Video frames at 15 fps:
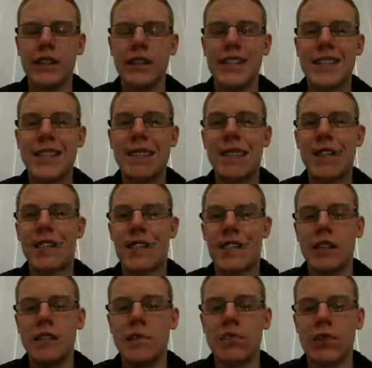
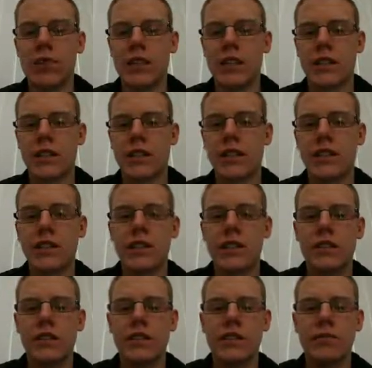DVD processing
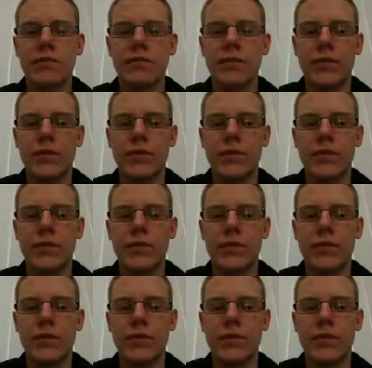system.